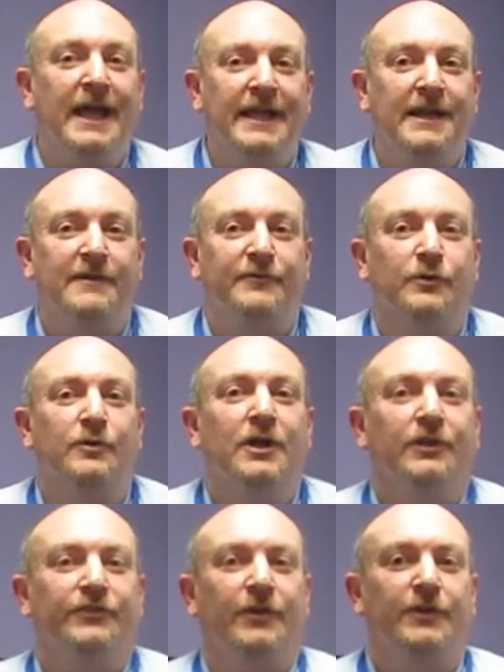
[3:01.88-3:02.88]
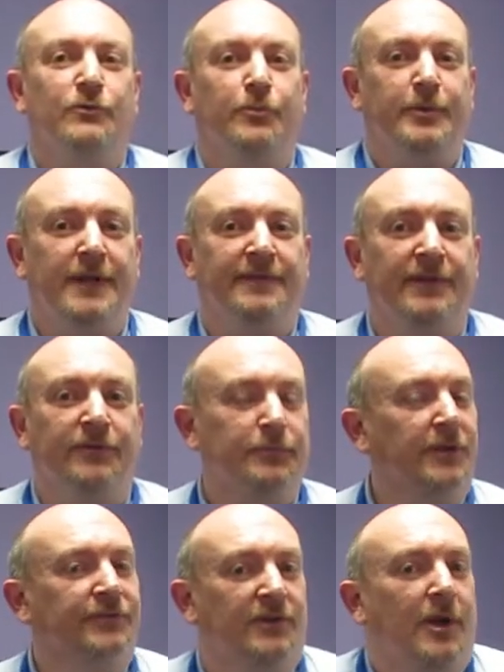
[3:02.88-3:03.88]
A level, so you will pick this
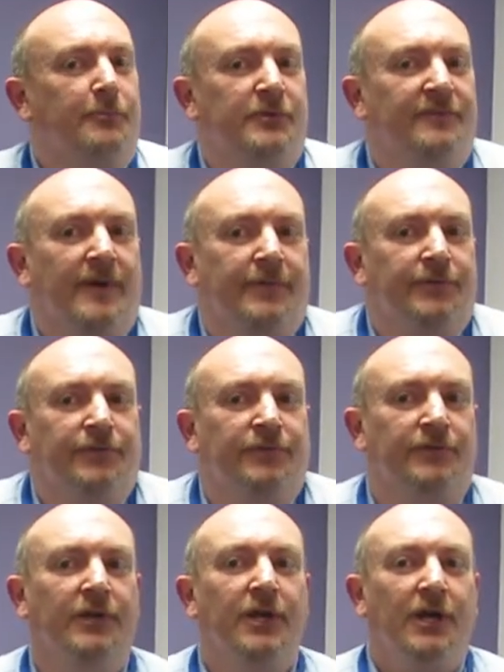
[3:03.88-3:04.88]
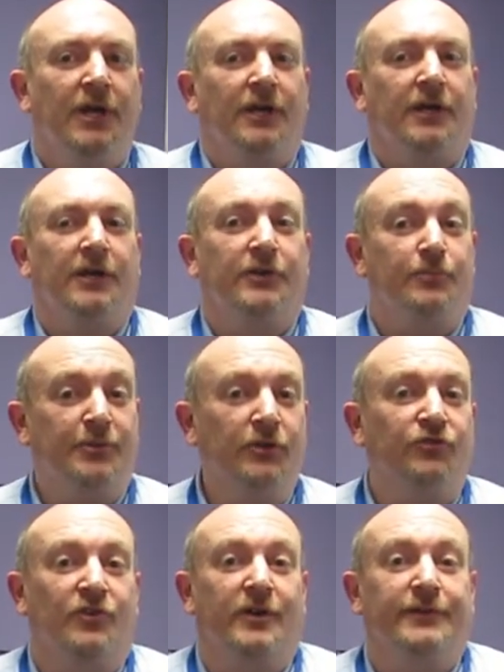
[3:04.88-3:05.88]
plus a couple of others.
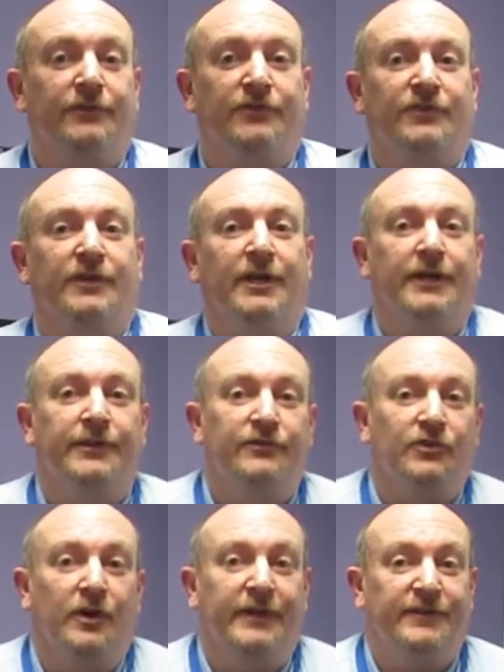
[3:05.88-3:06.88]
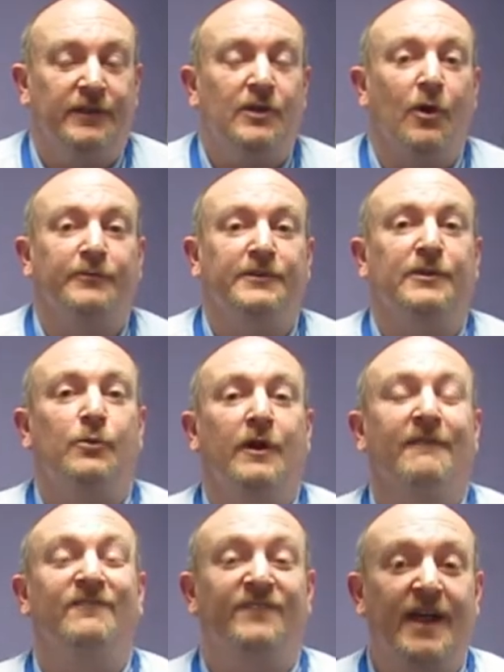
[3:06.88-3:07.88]
Computer science and IT obviously
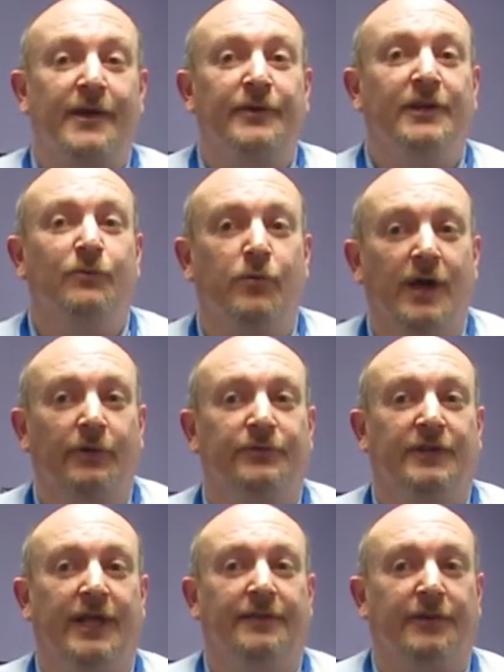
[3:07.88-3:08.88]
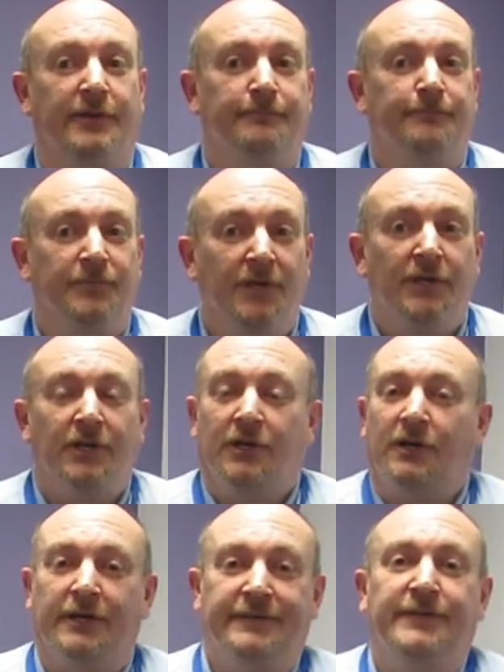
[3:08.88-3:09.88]
work very well together.
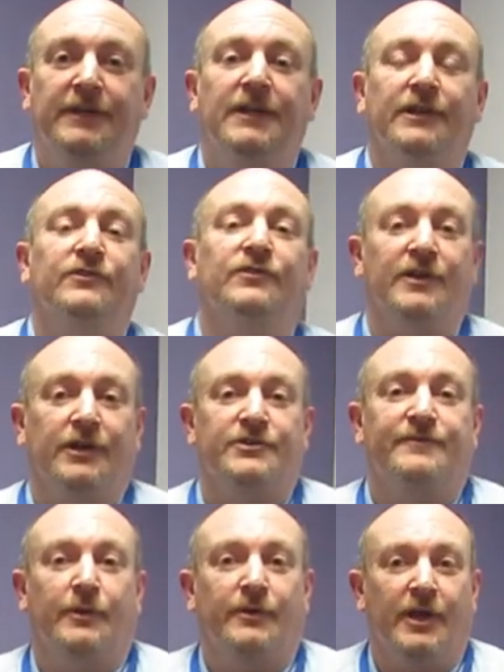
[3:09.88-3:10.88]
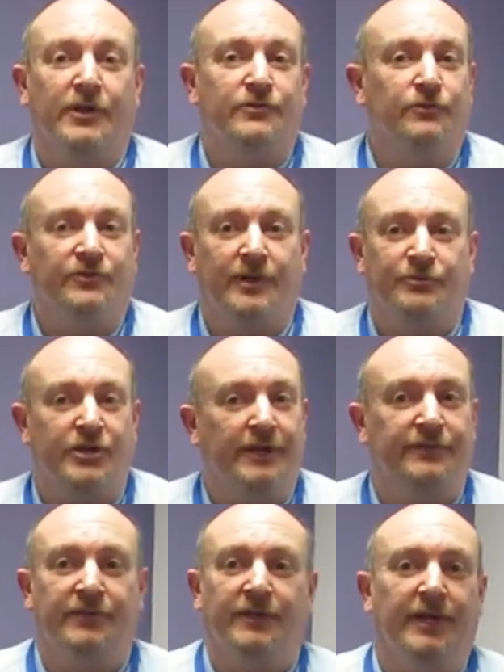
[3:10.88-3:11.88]
IT is such a vocational
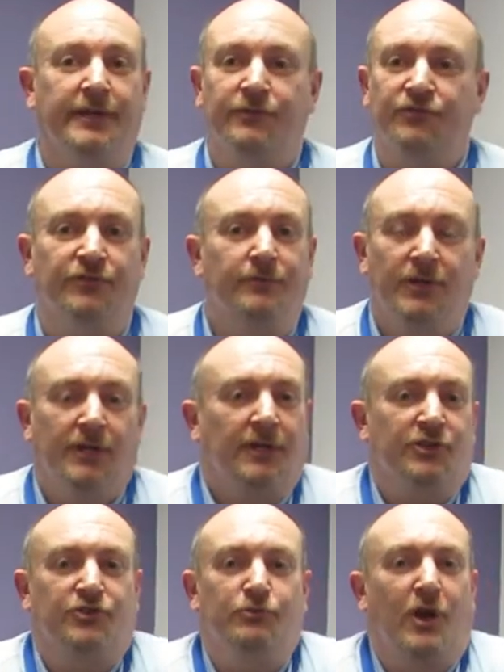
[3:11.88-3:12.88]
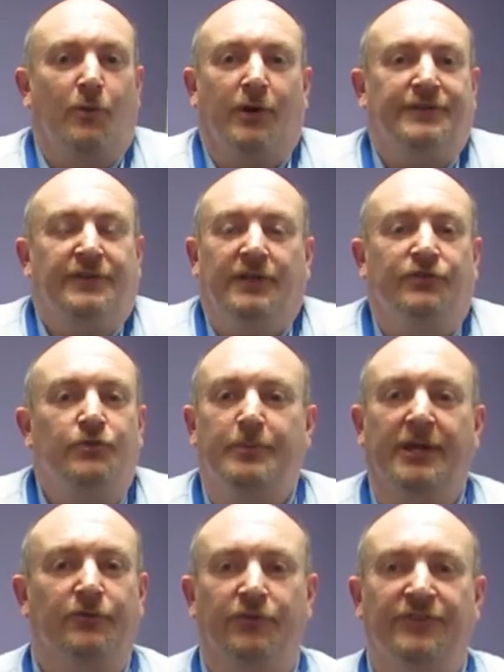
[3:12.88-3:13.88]
subject, and as you know, IT is
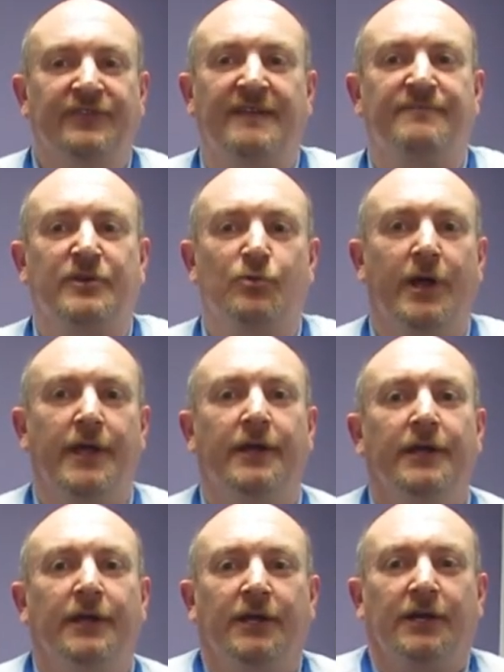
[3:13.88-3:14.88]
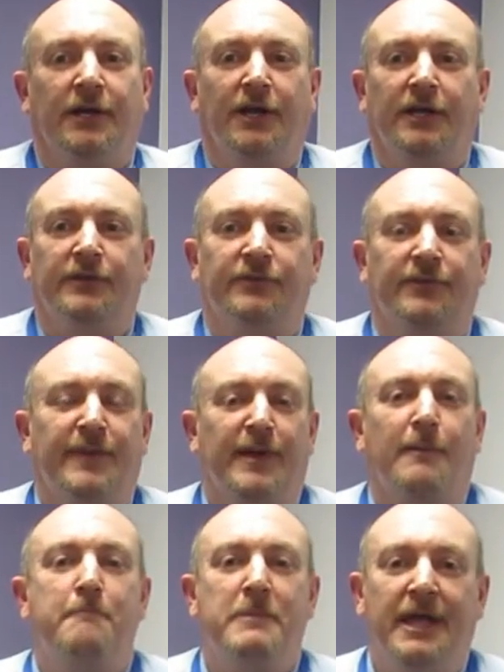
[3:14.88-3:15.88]
ubiquitous, it's everywhere. And there
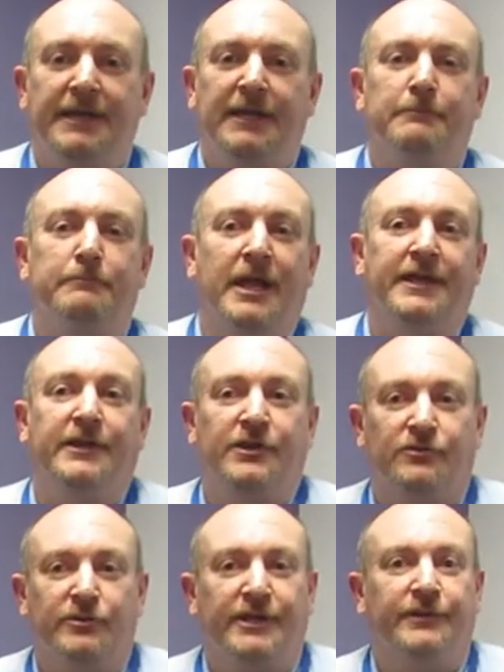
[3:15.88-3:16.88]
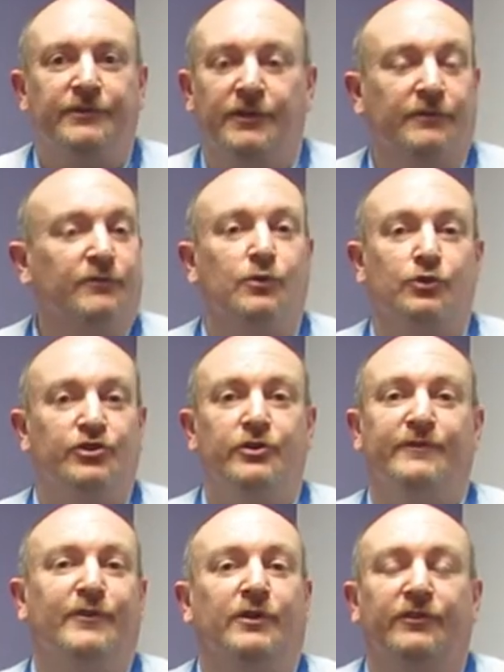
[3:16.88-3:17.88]
are many, many careers and, of course,
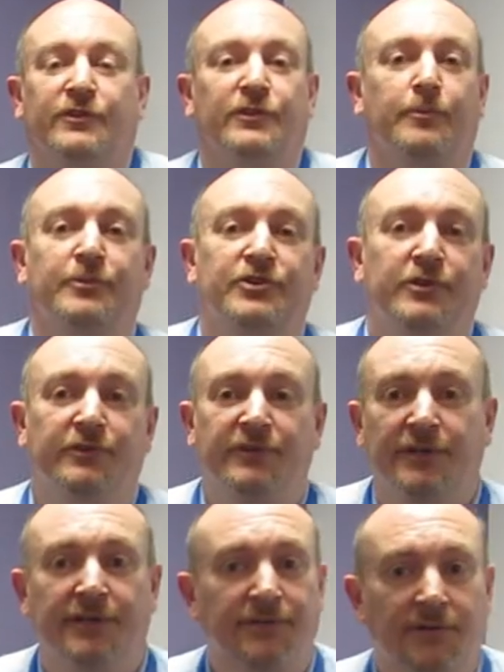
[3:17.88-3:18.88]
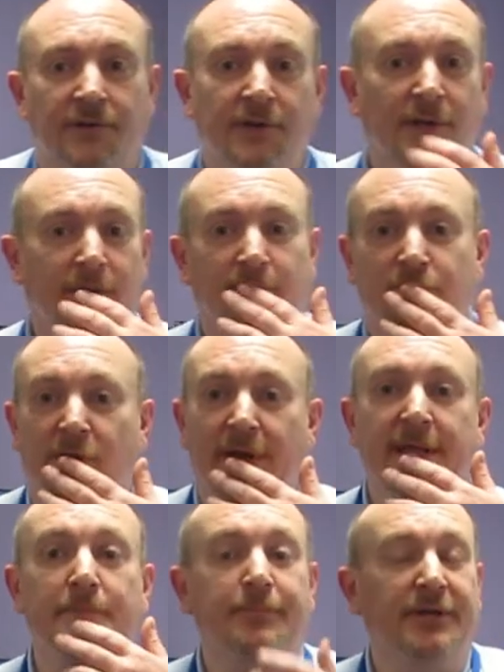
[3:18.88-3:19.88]
university opportunities.
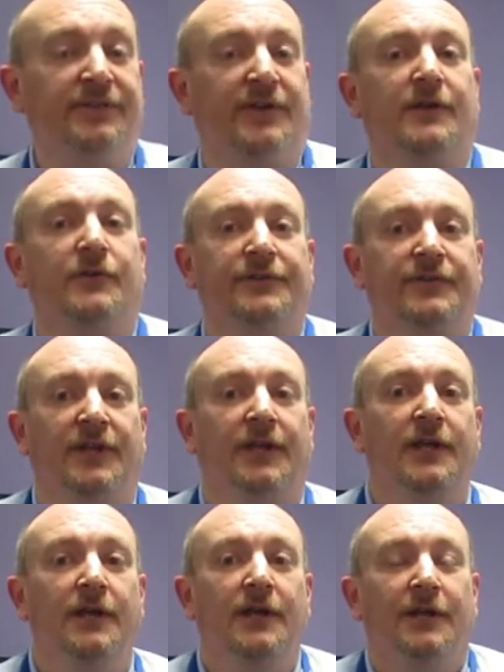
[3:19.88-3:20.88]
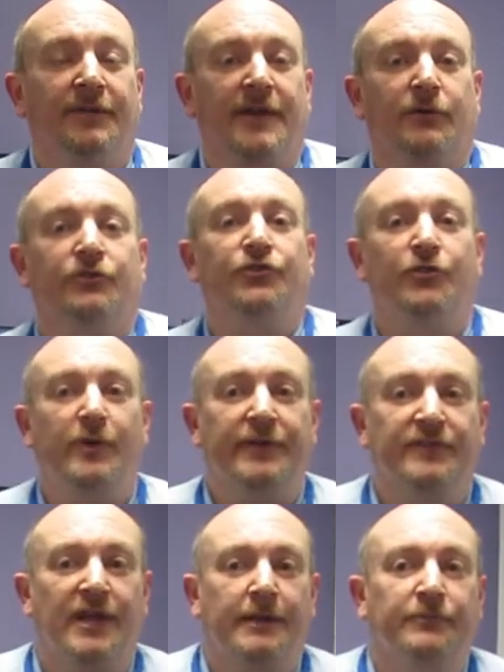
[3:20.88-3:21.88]
Right, in BTEC IT, there are two
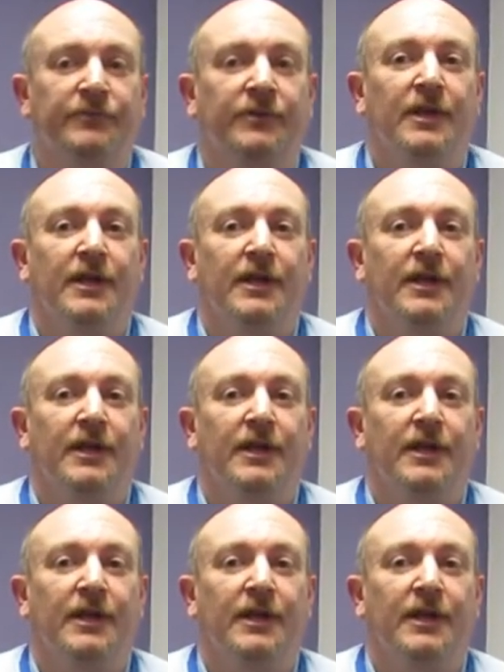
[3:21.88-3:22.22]
exams